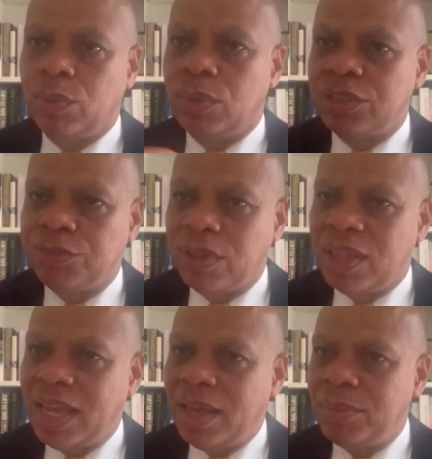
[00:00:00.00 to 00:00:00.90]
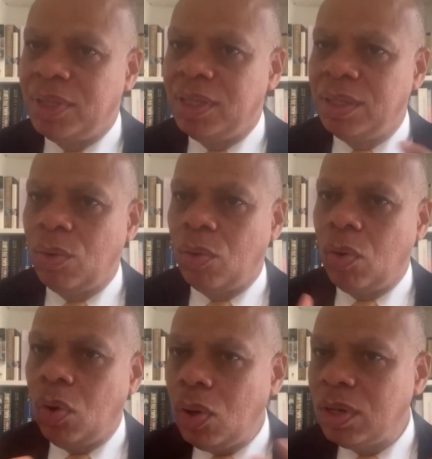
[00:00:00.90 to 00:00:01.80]
than it was for them.
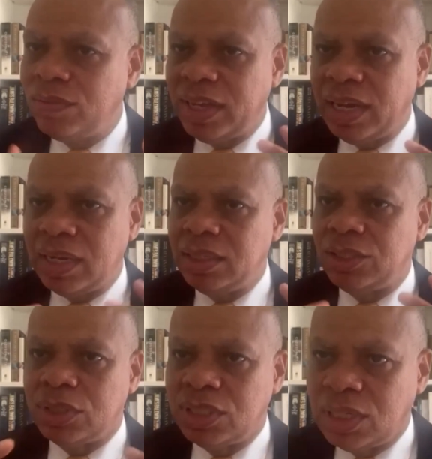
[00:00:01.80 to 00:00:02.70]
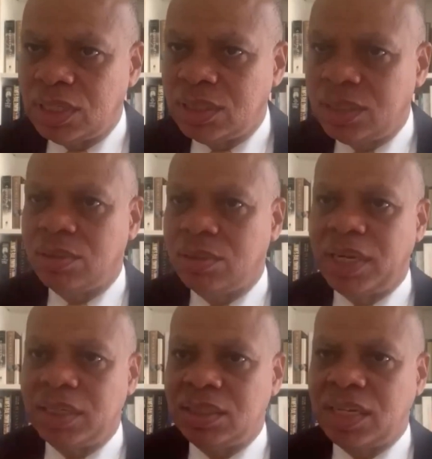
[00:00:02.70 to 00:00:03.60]
All of that leads to a cynicism
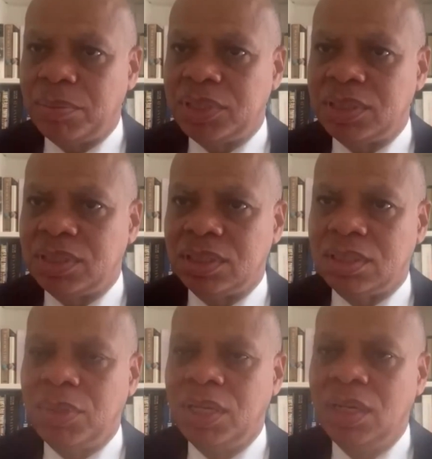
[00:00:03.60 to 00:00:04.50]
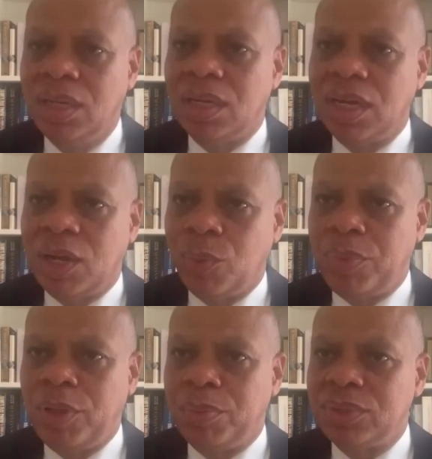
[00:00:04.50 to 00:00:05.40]
and a skepticism. And
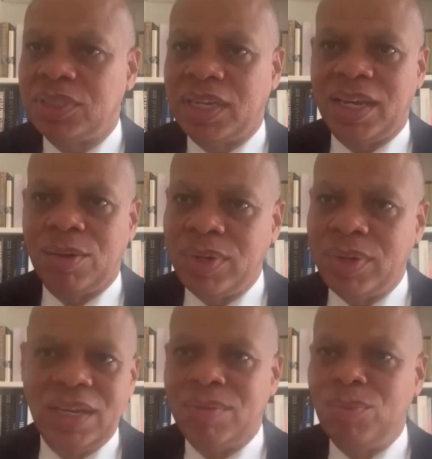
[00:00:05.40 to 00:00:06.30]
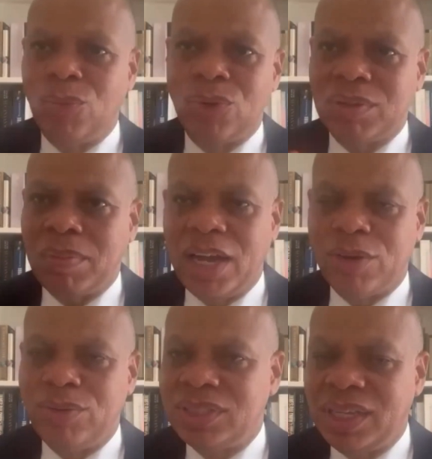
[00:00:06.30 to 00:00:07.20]
when people say we need more
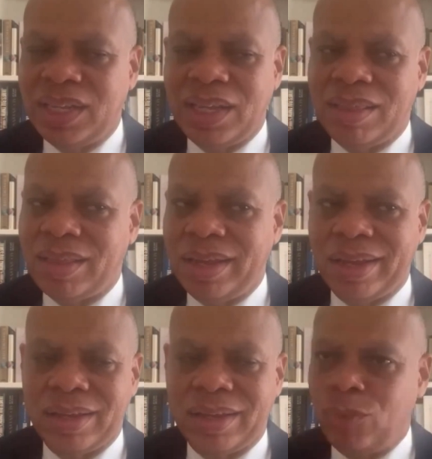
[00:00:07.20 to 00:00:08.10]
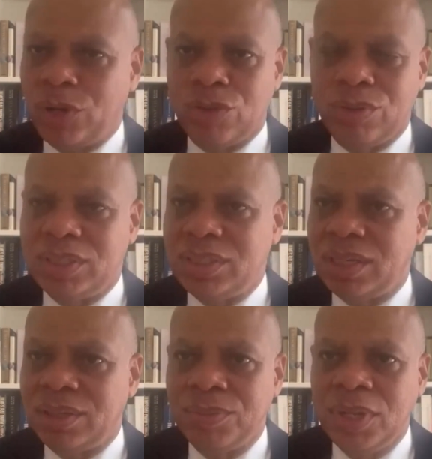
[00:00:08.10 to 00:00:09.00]
democracy, they think, whether it's
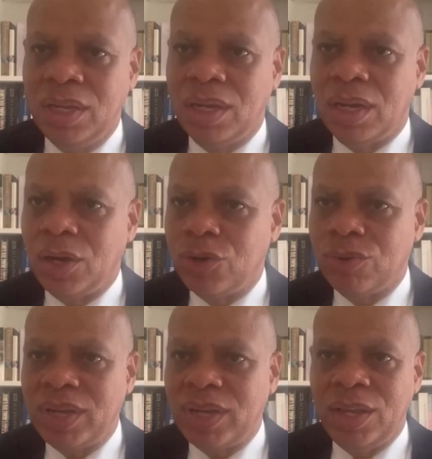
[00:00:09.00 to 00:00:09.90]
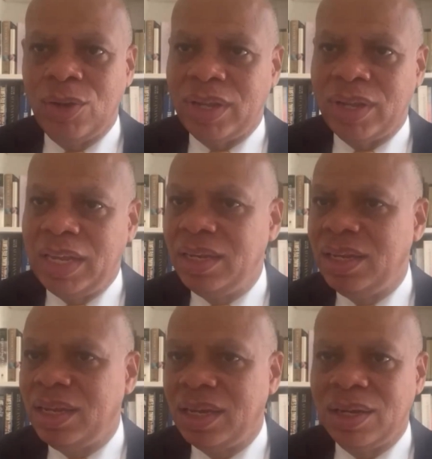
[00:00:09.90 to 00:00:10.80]
in Hungary or
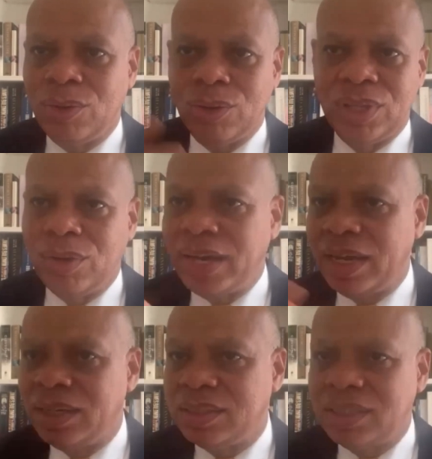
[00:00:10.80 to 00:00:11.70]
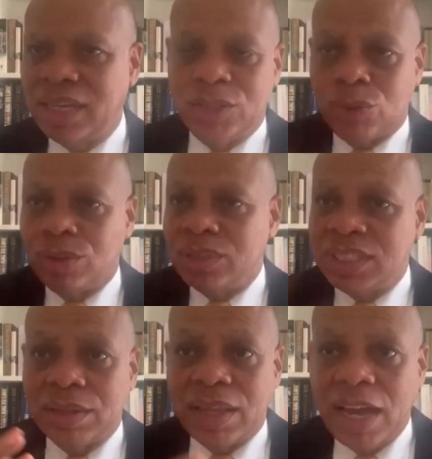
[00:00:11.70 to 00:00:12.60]
India or in the United States or in
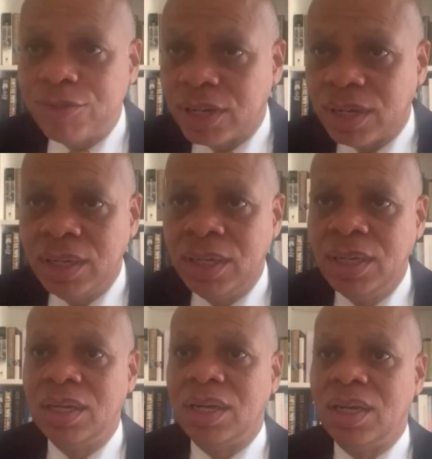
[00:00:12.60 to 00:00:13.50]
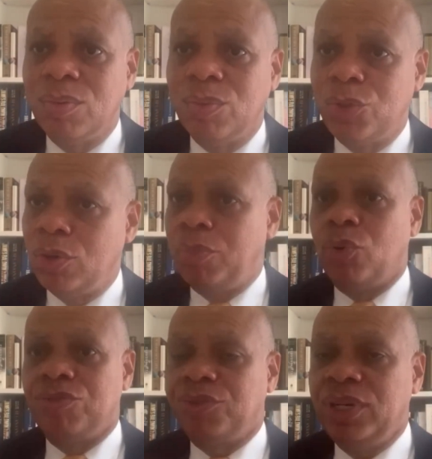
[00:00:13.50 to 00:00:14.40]
South Africa, with your
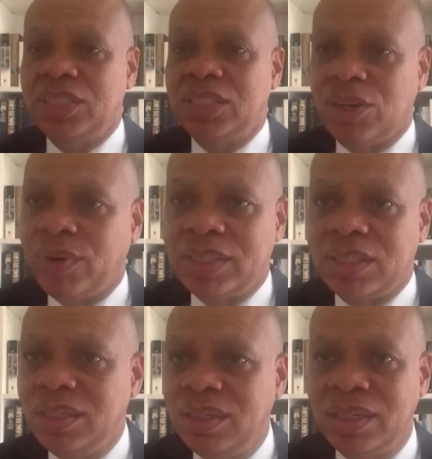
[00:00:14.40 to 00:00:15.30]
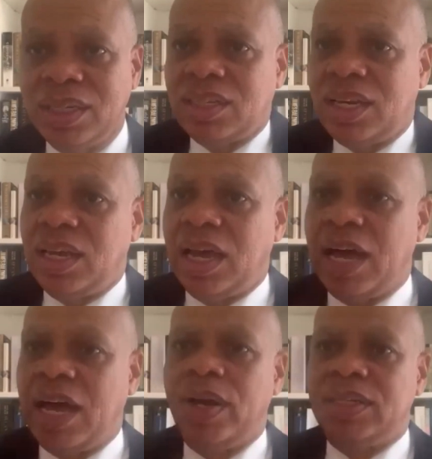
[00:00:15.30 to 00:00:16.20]
born free generation, they say,
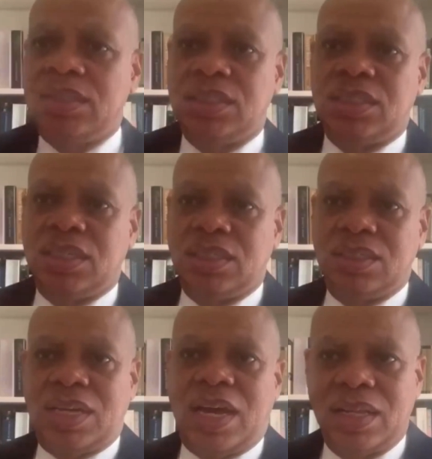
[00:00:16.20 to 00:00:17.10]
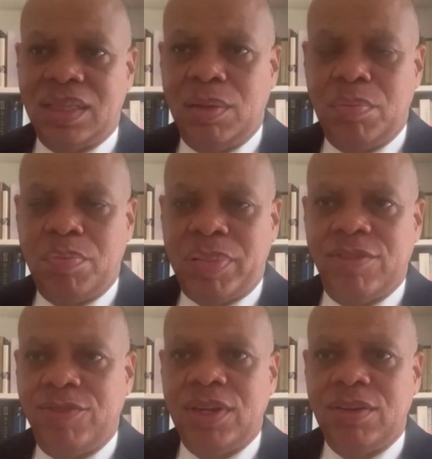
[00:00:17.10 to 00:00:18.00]
how has this exactly
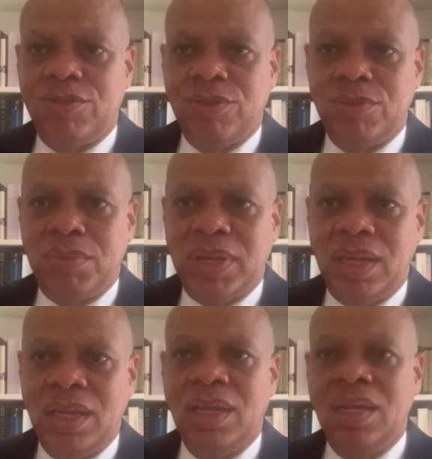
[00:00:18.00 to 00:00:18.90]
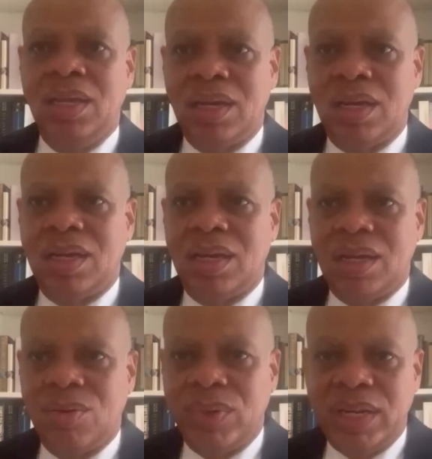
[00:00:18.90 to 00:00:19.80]
benefited for me?
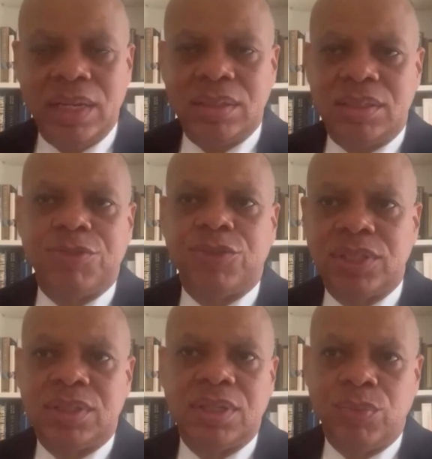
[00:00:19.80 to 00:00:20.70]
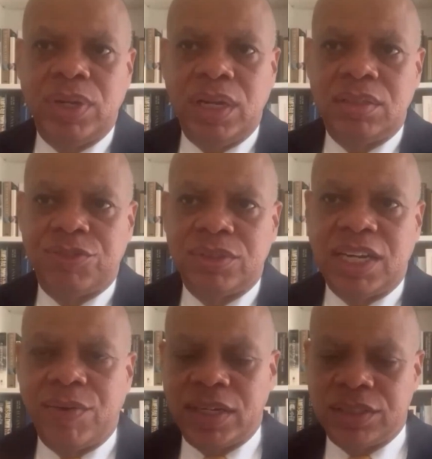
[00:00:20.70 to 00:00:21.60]
We need a different
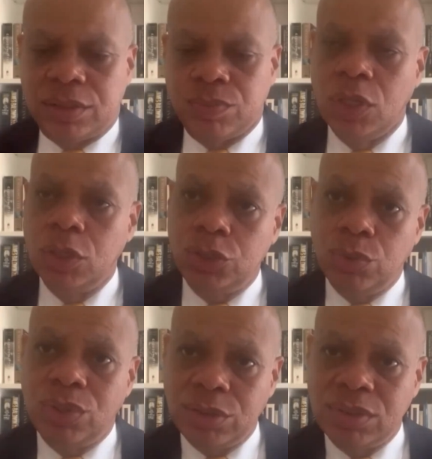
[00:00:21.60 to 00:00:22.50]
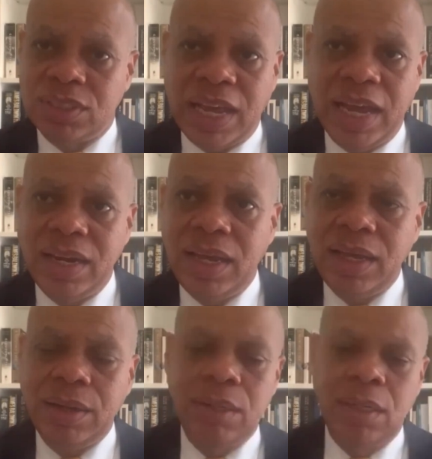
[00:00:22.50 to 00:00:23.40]
direction. So there's that,
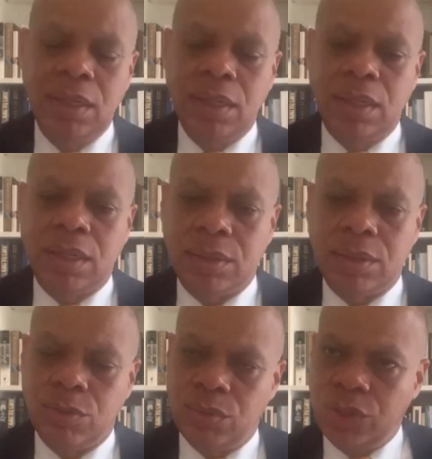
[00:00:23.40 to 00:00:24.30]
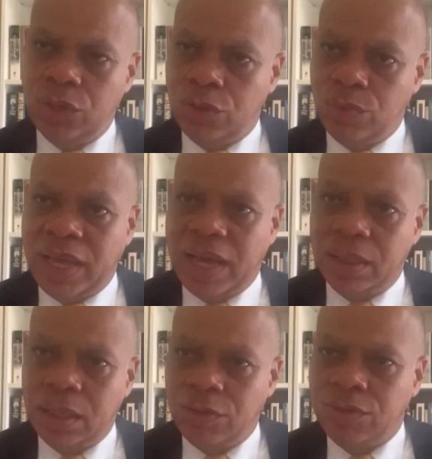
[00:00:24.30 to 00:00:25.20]
and the
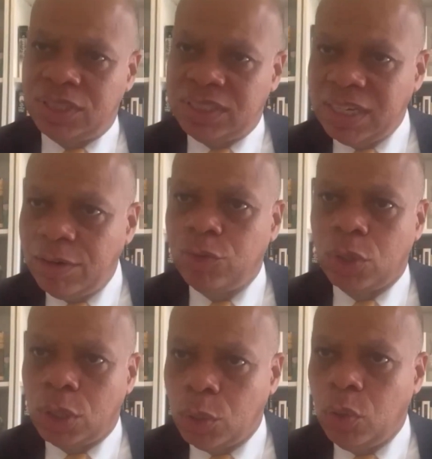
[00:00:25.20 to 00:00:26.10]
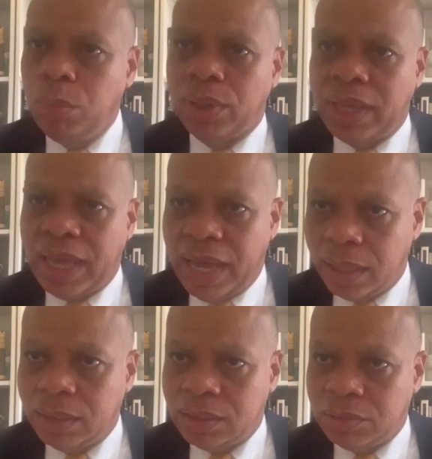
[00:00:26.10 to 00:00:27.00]
reality of several global
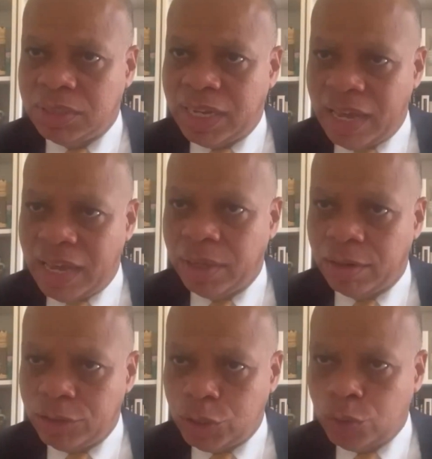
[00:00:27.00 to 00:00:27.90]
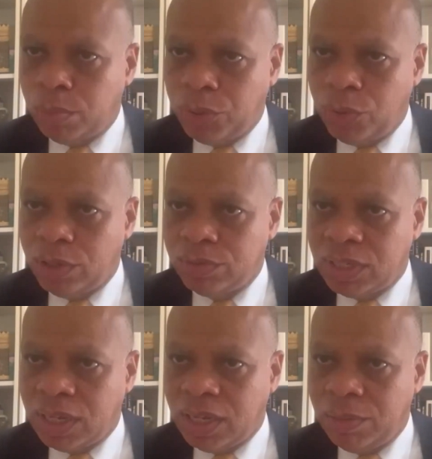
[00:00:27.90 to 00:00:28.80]
cataclysms happening in a short period of
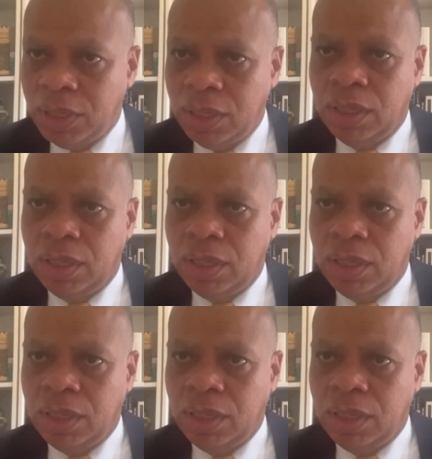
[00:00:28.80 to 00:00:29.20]
time,